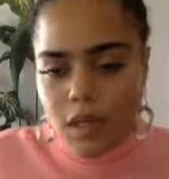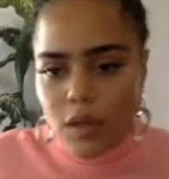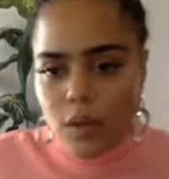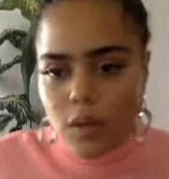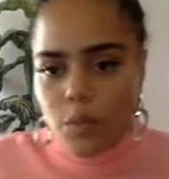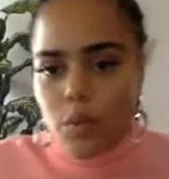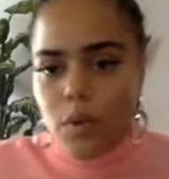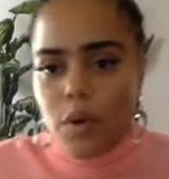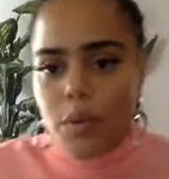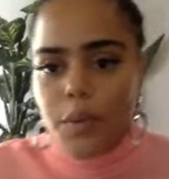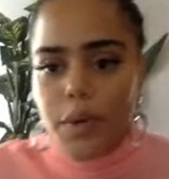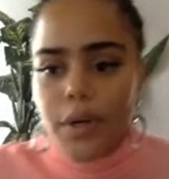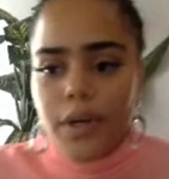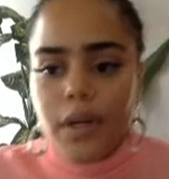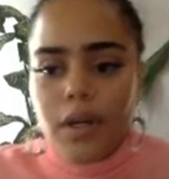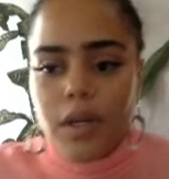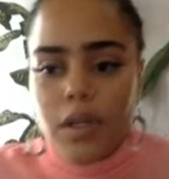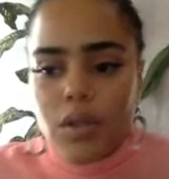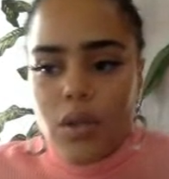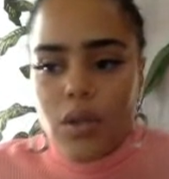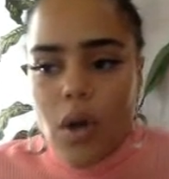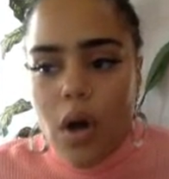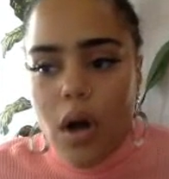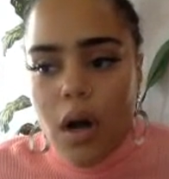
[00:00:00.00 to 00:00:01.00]
what we're going
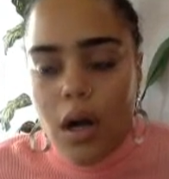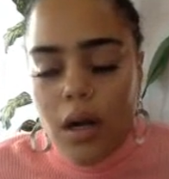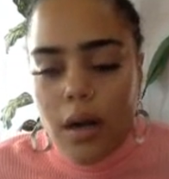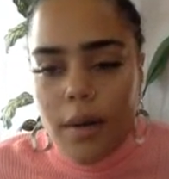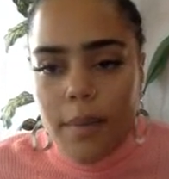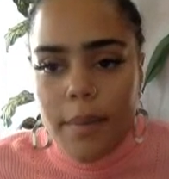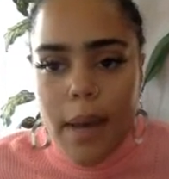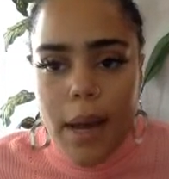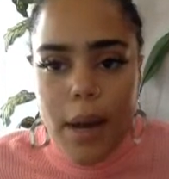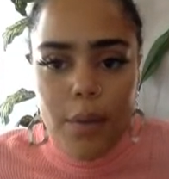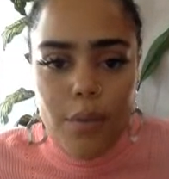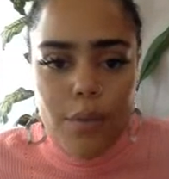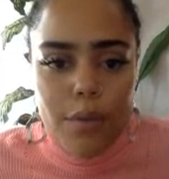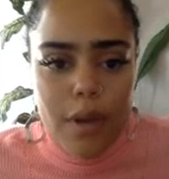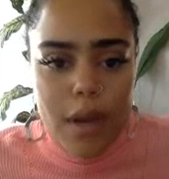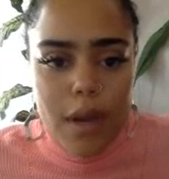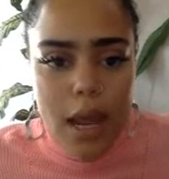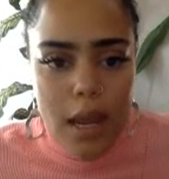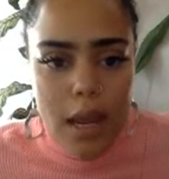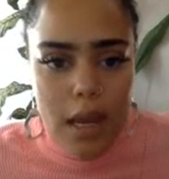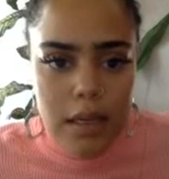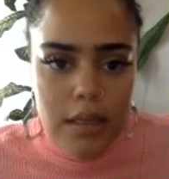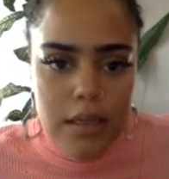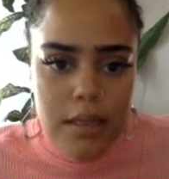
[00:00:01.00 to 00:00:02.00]
to talk about
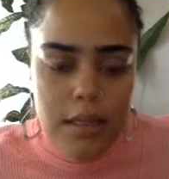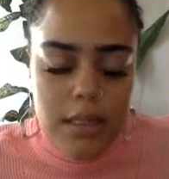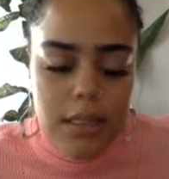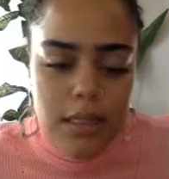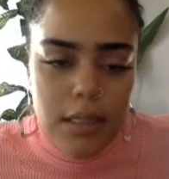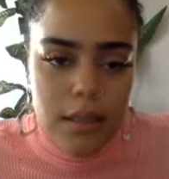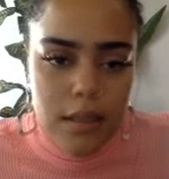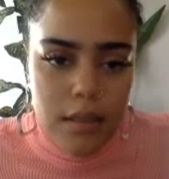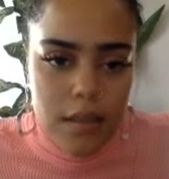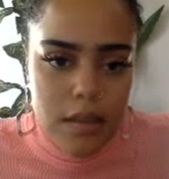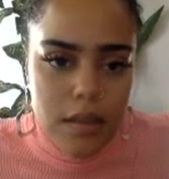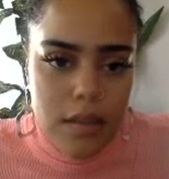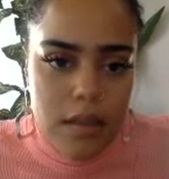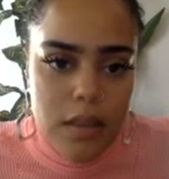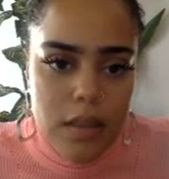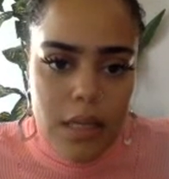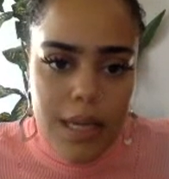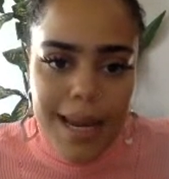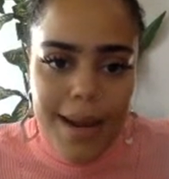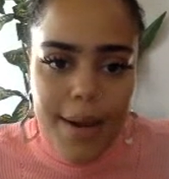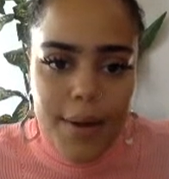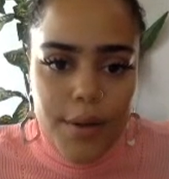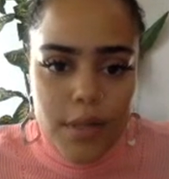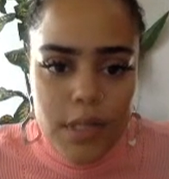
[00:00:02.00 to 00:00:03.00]
next is
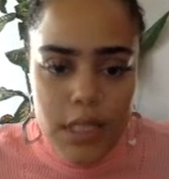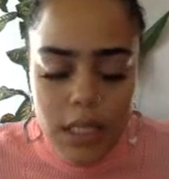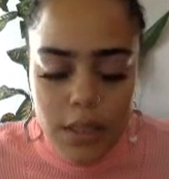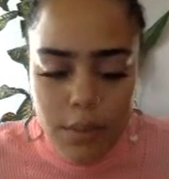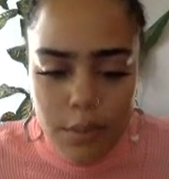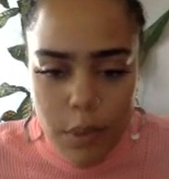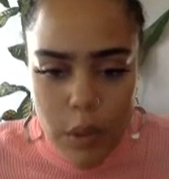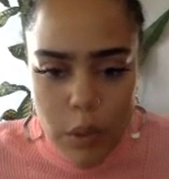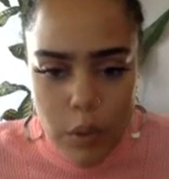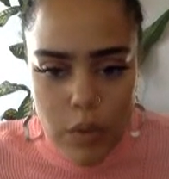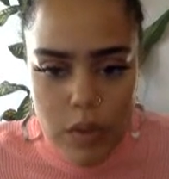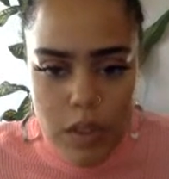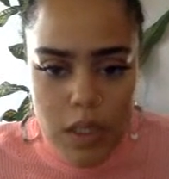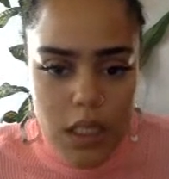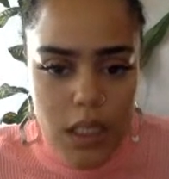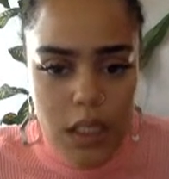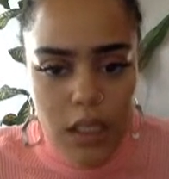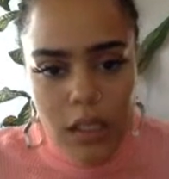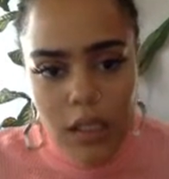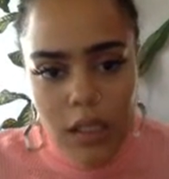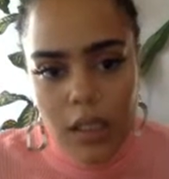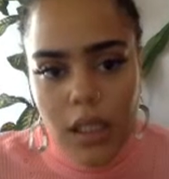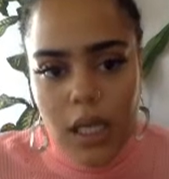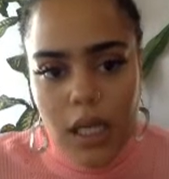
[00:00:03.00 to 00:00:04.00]
counting
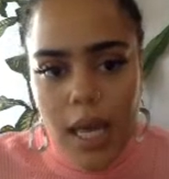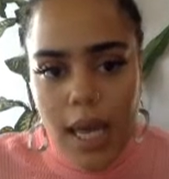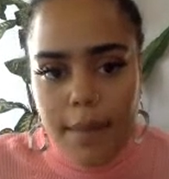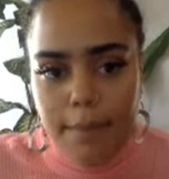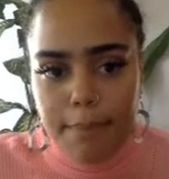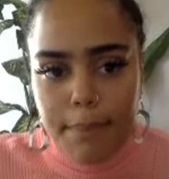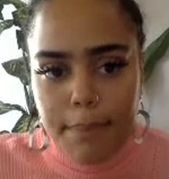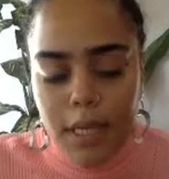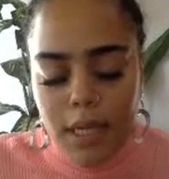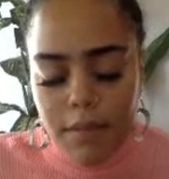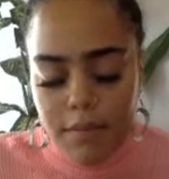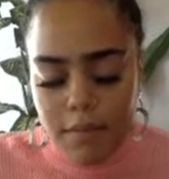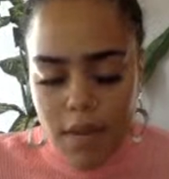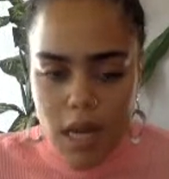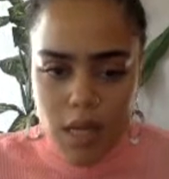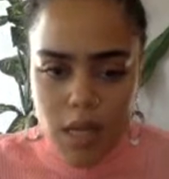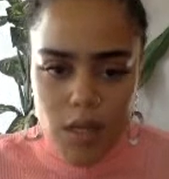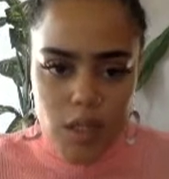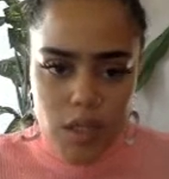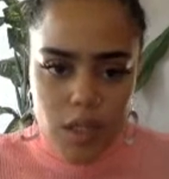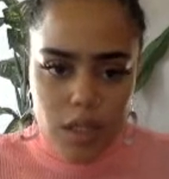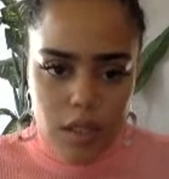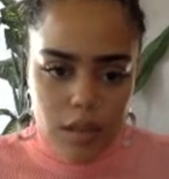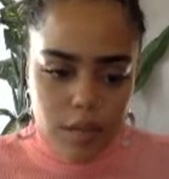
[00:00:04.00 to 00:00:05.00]
music and beat
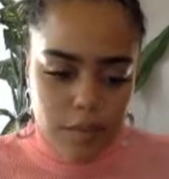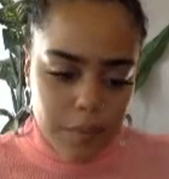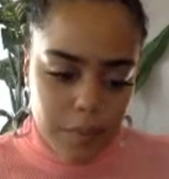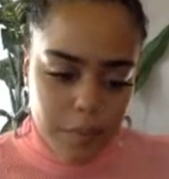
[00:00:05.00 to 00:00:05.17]
matching.